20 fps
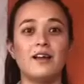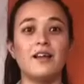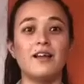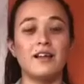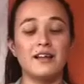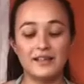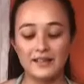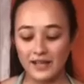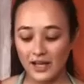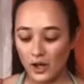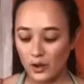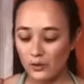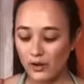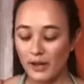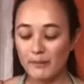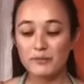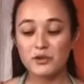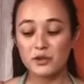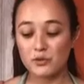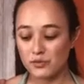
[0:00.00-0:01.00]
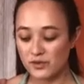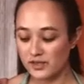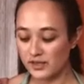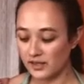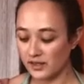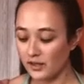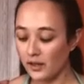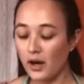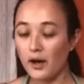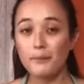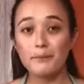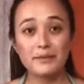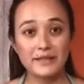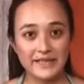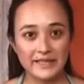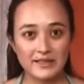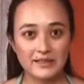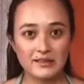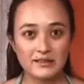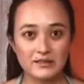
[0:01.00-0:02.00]
Now I'm using a
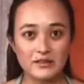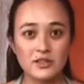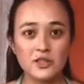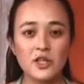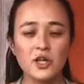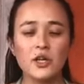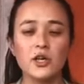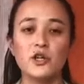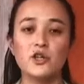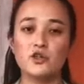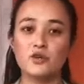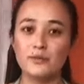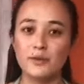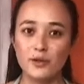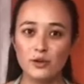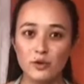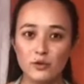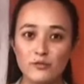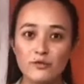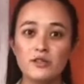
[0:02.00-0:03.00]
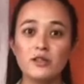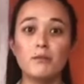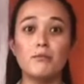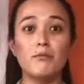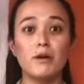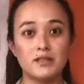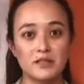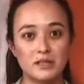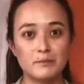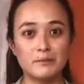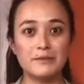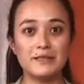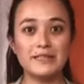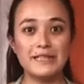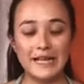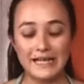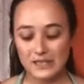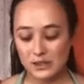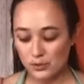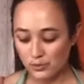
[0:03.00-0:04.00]
plain curd. You may go for a buttermilk
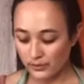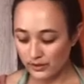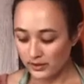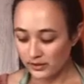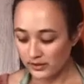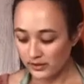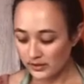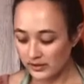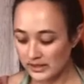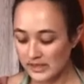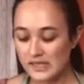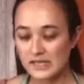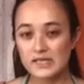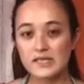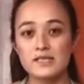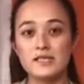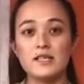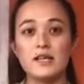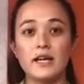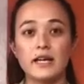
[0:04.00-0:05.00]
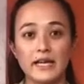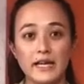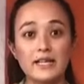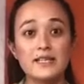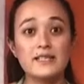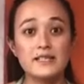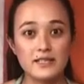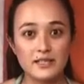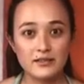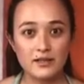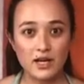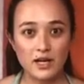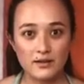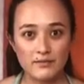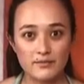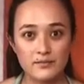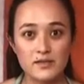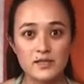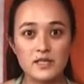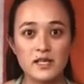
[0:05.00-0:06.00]
as well. This is 80
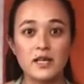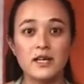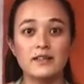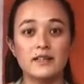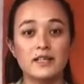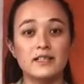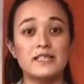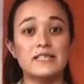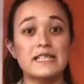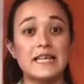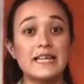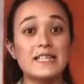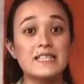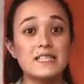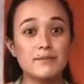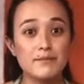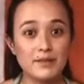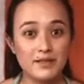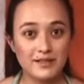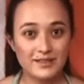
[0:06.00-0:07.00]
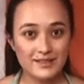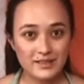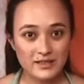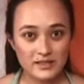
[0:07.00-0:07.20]
grams, that is 80 milliliter.